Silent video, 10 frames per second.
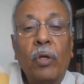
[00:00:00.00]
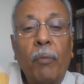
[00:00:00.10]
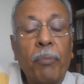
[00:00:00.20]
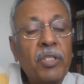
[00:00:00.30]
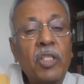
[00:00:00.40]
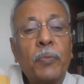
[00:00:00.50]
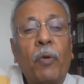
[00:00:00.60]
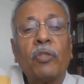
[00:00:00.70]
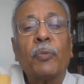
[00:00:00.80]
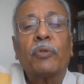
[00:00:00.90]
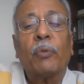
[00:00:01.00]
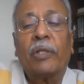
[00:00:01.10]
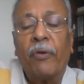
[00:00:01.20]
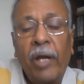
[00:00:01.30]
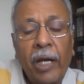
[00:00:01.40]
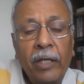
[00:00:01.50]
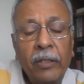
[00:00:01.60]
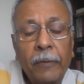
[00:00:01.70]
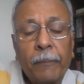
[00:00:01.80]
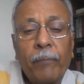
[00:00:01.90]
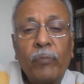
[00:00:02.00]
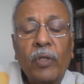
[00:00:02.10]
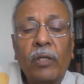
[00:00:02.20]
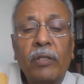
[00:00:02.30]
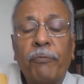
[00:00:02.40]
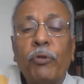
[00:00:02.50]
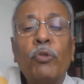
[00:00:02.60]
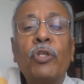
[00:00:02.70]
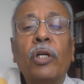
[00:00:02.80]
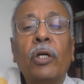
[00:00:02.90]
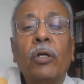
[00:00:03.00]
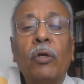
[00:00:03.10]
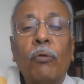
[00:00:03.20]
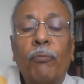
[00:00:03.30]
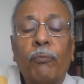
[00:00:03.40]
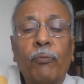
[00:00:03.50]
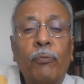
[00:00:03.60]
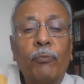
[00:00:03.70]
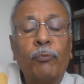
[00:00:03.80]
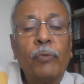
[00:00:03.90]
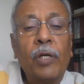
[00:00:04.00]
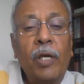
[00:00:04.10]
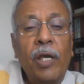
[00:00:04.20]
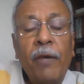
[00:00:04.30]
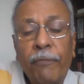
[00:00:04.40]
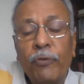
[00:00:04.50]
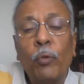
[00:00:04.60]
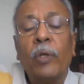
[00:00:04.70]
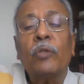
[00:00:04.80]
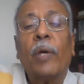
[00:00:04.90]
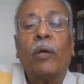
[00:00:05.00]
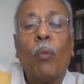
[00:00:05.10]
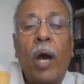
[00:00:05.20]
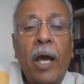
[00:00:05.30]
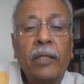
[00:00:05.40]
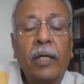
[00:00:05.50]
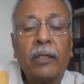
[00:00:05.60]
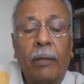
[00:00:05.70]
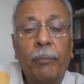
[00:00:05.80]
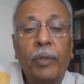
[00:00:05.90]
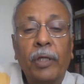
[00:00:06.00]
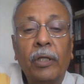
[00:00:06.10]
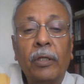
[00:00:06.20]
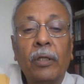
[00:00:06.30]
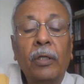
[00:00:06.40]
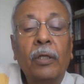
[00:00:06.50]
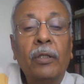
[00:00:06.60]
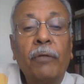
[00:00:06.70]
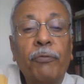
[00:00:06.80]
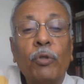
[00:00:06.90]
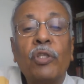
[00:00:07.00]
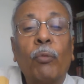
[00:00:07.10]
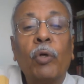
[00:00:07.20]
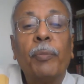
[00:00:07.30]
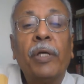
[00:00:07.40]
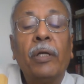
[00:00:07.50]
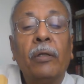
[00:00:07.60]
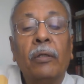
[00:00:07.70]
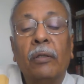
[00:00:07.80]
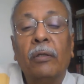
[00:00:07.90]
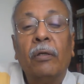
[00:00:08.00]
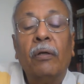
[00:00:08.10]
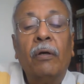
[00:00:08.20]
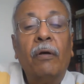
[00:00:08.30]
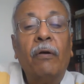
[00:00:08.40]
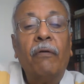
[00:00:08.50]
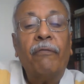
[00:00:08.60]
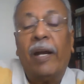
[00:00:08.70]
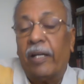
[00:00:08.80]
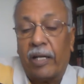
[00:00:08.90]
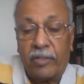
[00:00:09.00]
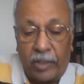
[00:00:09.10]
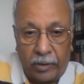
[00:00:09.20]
Business prospects were great. The future, if you were to acquire that company, the future would be fantastic.